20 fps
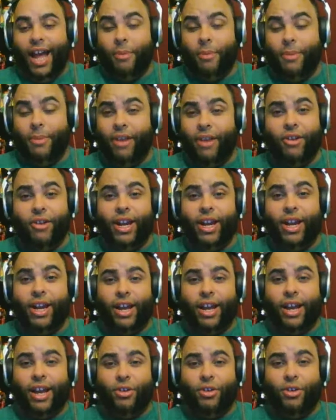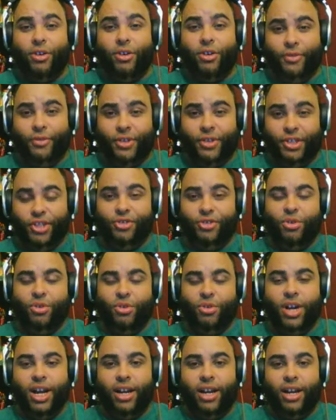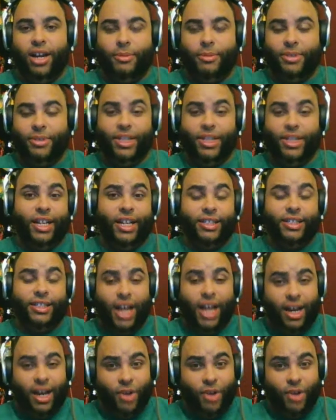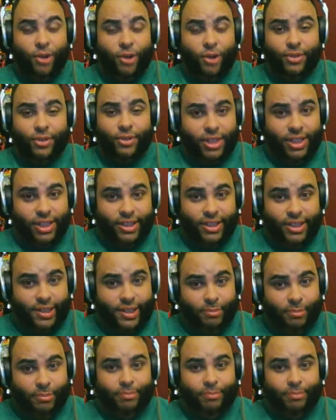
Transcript: hearing, I don't know if this is true or not, Obsidian is not involved this time.